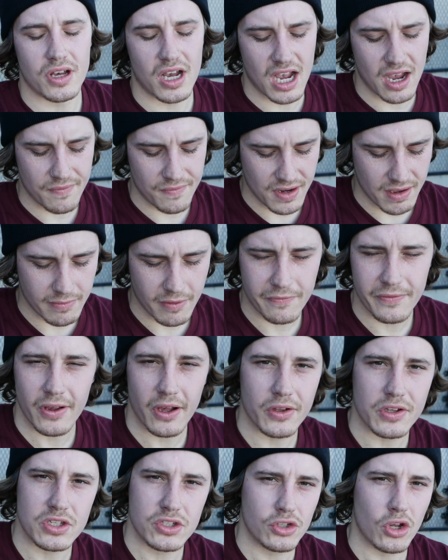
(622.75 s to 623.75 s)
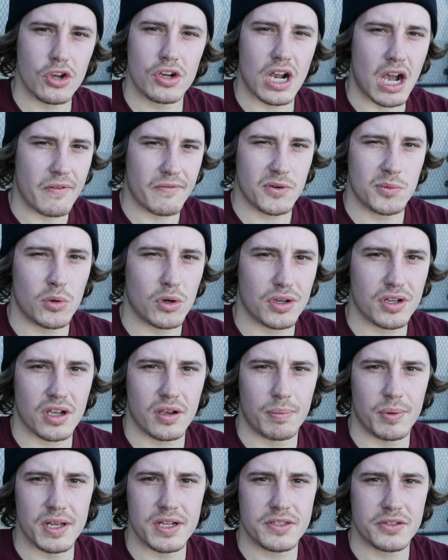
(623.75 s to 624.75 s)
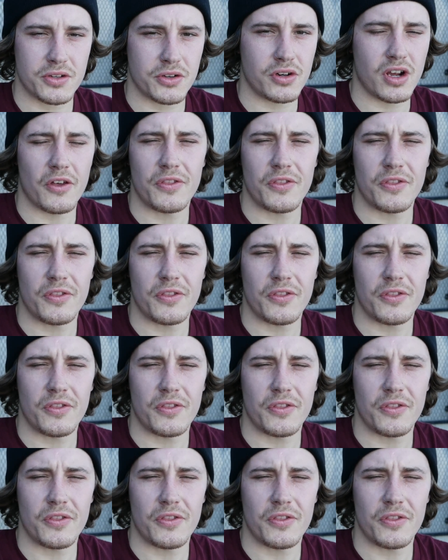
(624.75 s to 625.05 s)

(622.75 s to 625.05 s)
I have never felt so comfortable on a complete scooter.